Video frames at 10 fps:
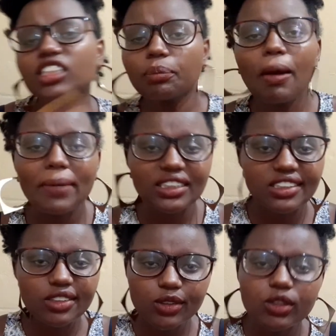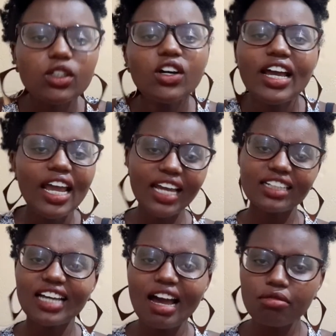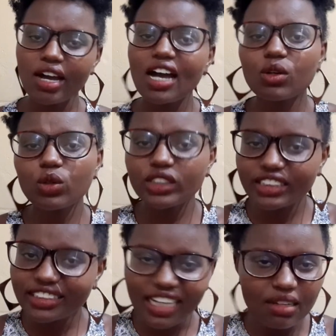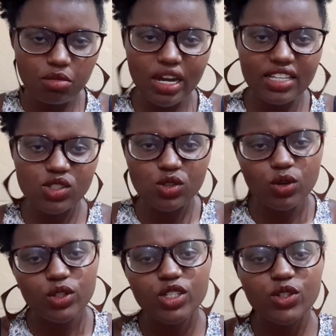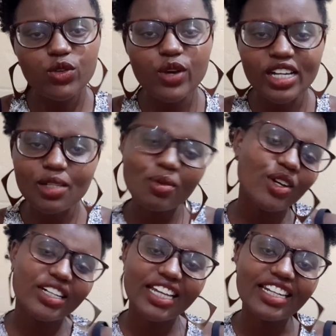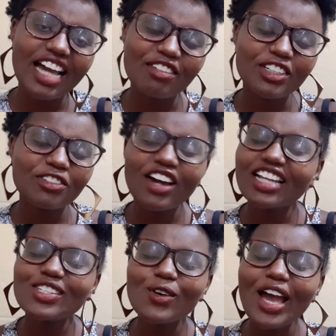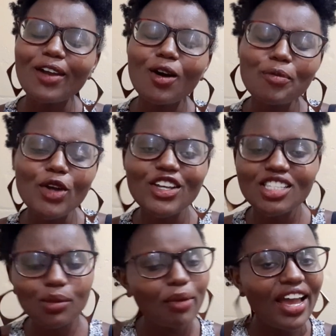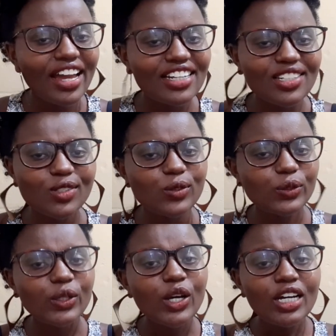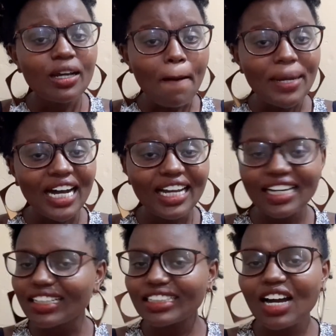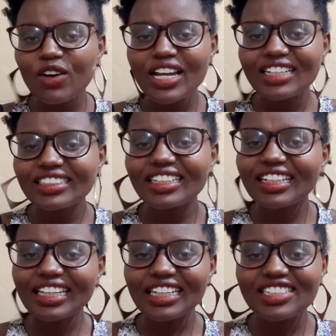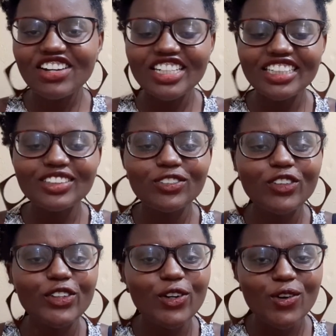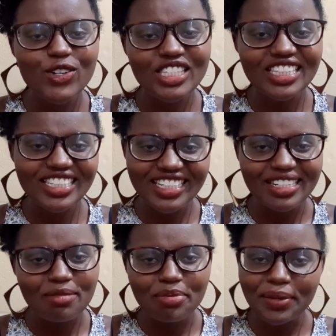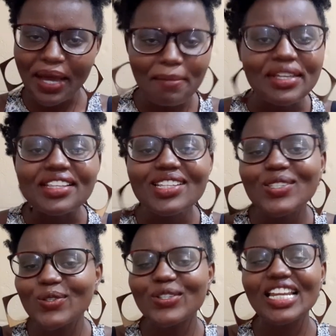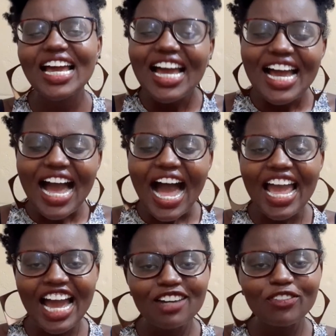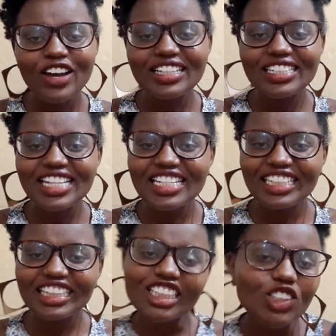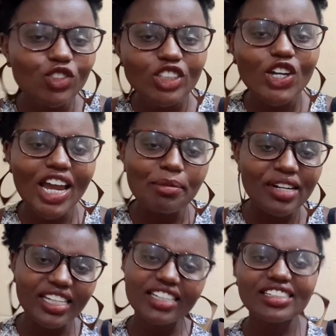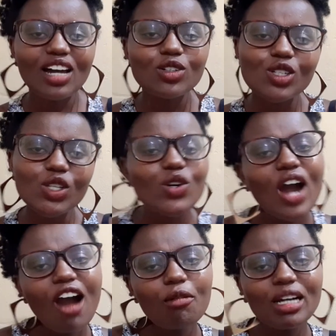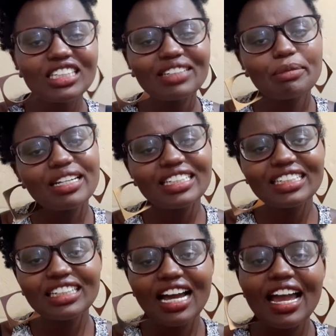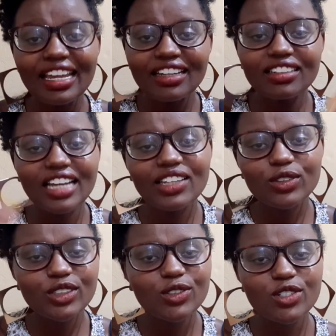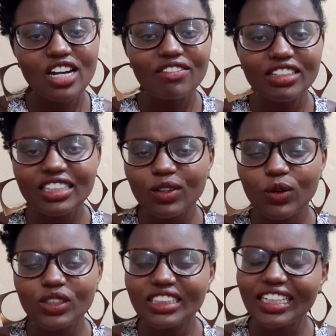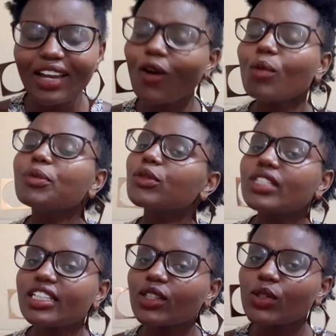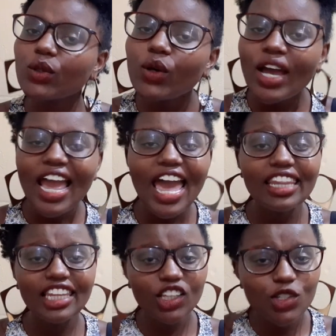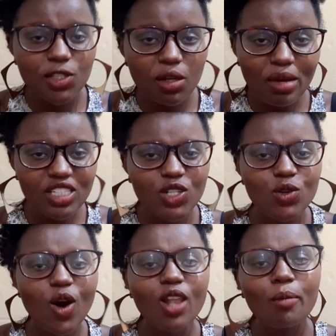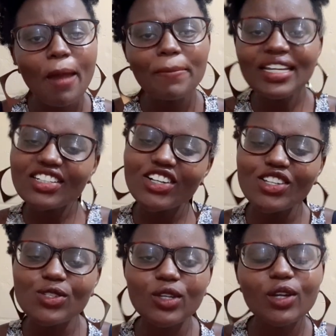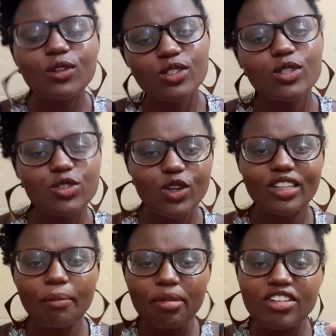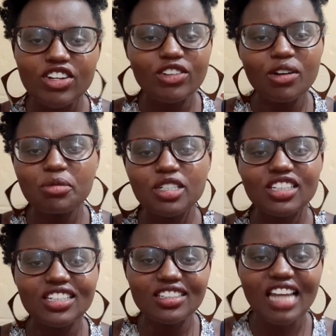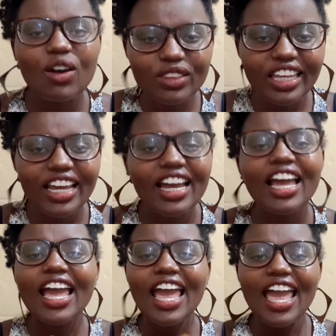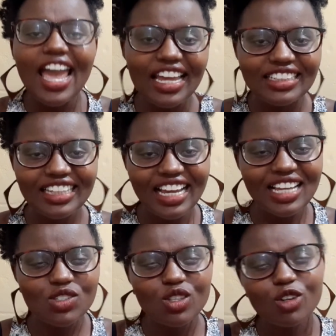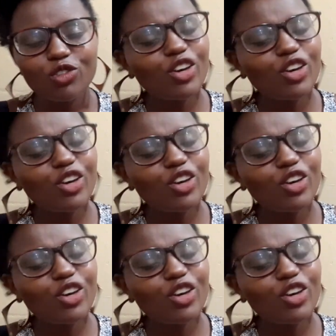budget, you know, and have a good time as you continue exploring and having fun. So I hope you're inspired to pack now and get ready for your coast trip coming soon. I had fun creating this video and breaking down to you how much I made I used to travel the coast, and I hope you did too. And thank you so much to all my Patreons. You can also join the Patreon community down there. And guys, without